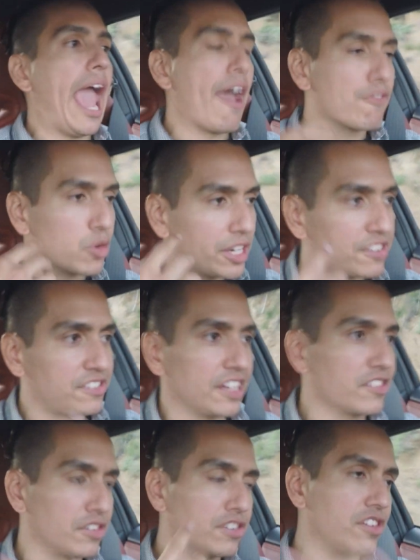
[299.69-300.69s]
every
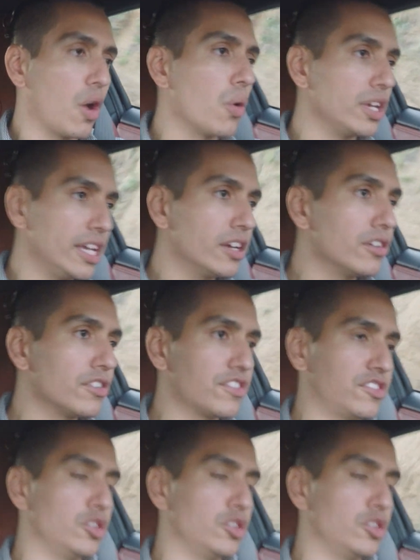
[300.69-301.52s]
6 or so years